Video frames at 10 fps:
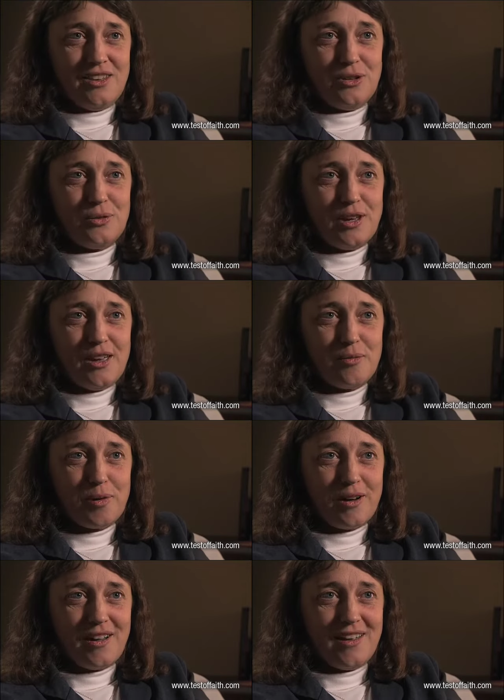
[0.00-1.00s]
you get
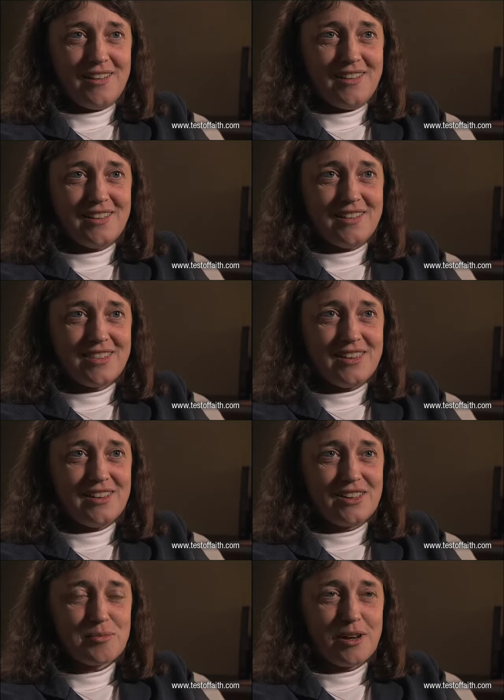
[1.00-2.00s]
by
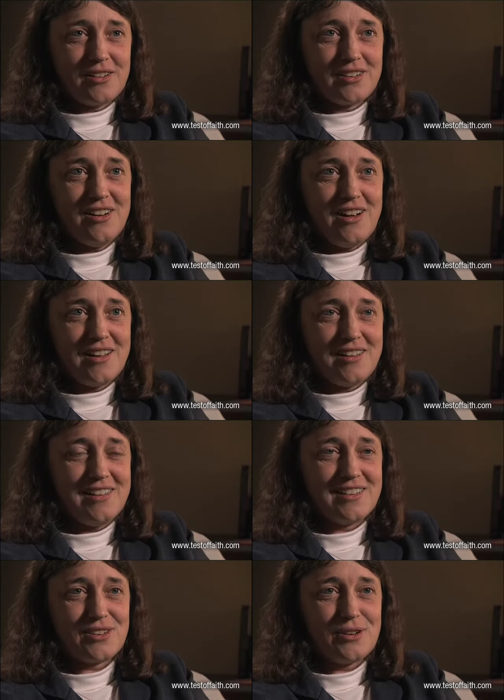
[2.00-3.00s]
thinking about God.
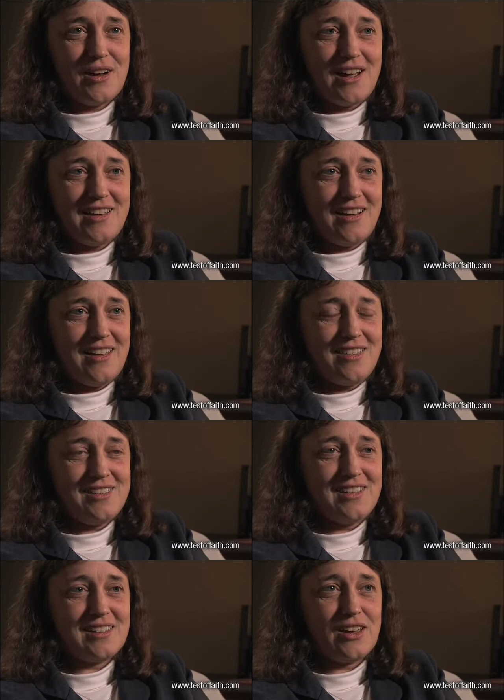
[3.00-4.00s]
And so I
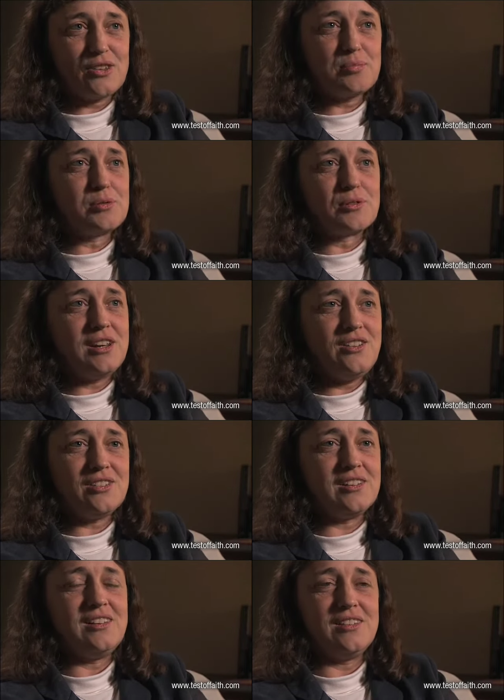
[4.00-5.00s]
think
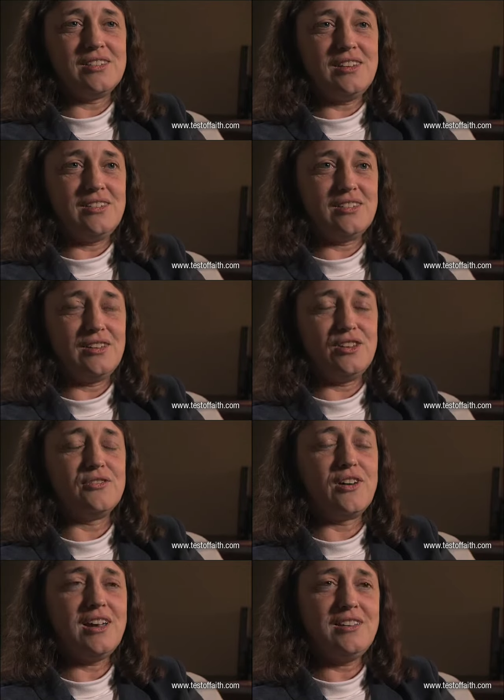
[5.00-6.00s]
exploration is a
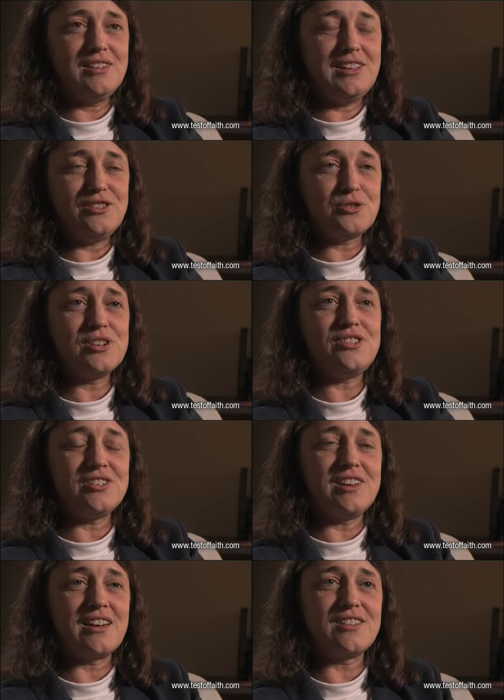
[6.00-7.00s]
divinely
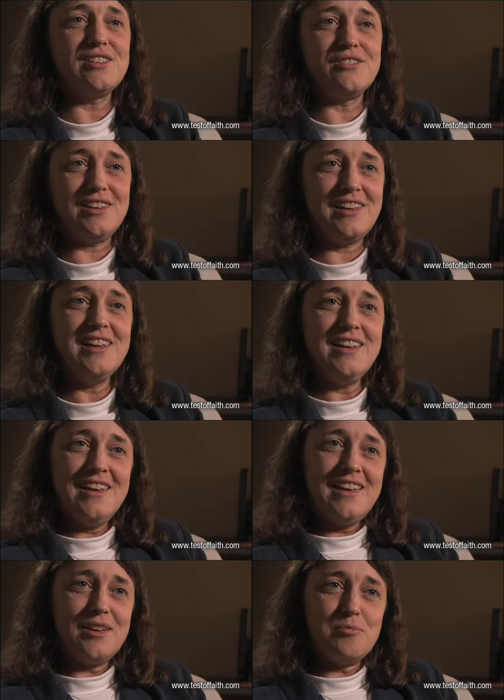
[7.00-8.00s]
Christian activity,
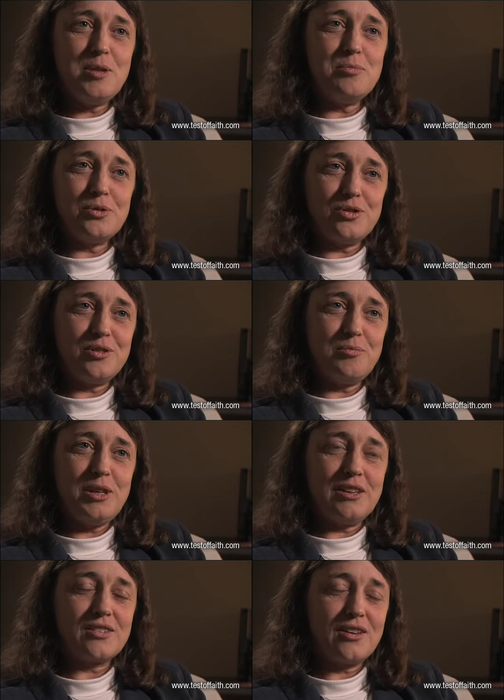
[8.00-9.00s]
and people should
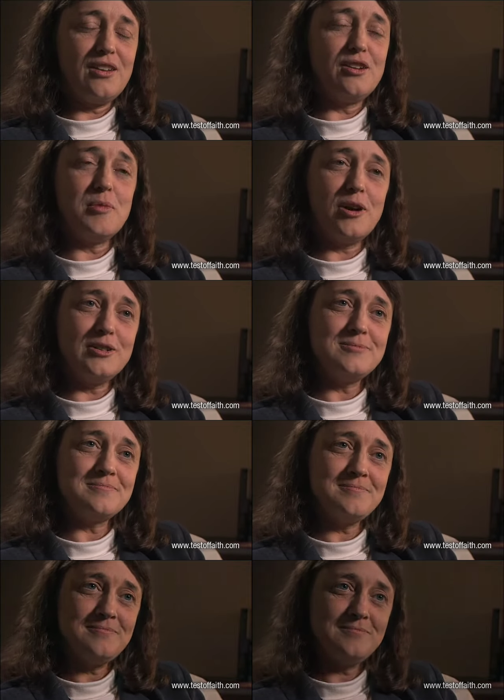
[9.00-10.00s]
be excited about it.